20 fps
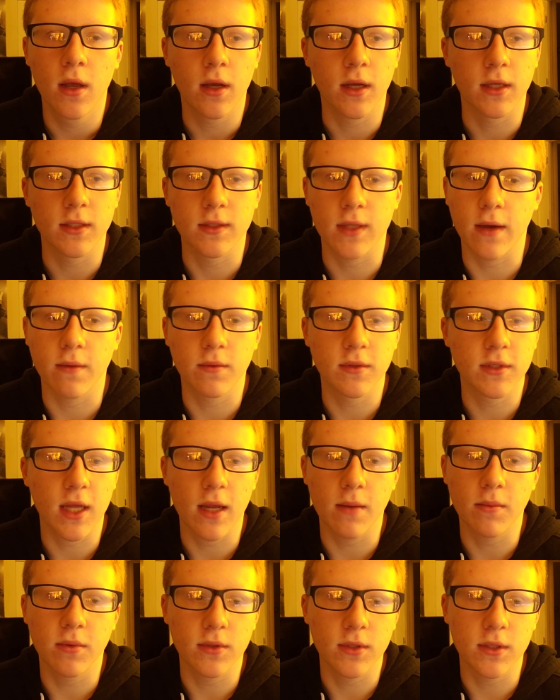Because I was
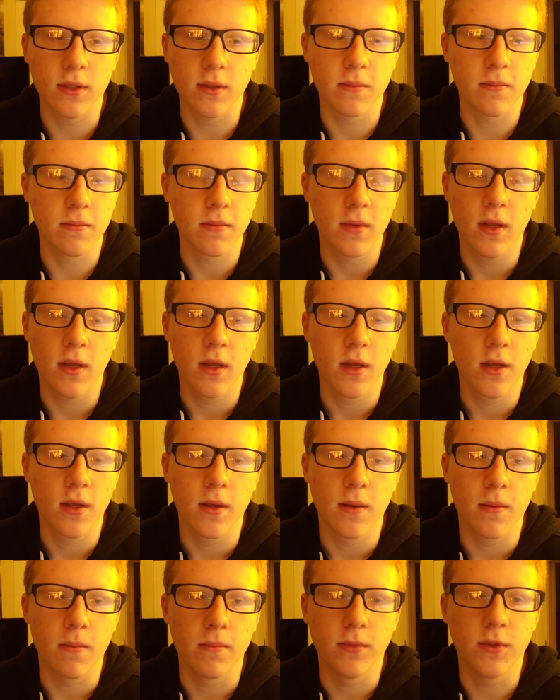able to
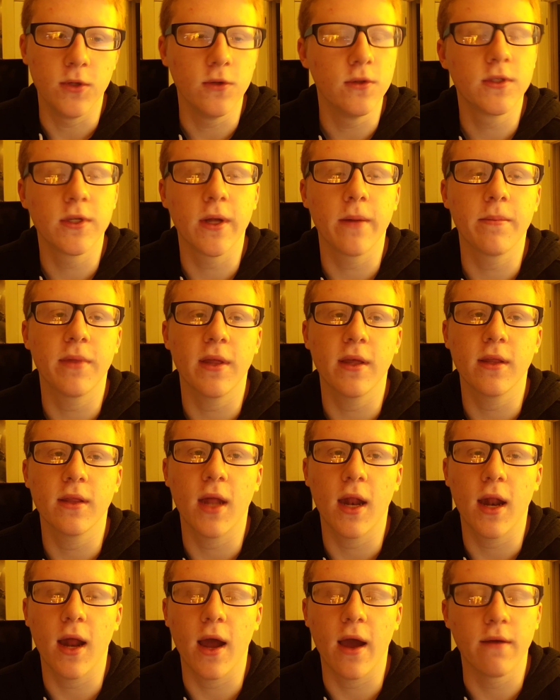do something
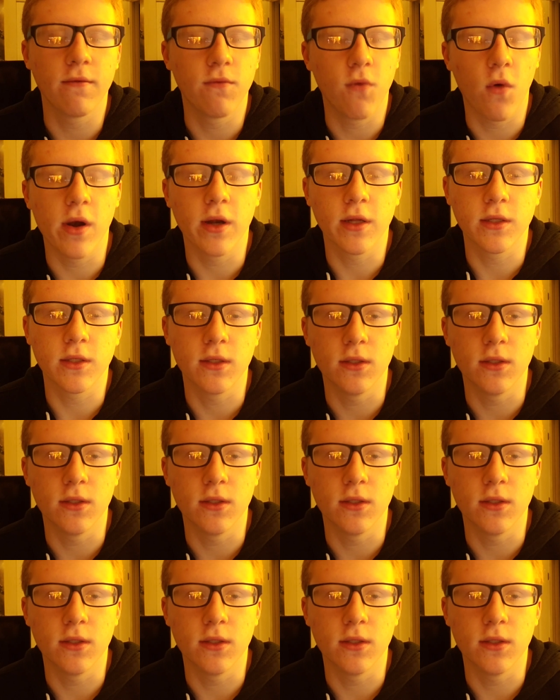that I've wanted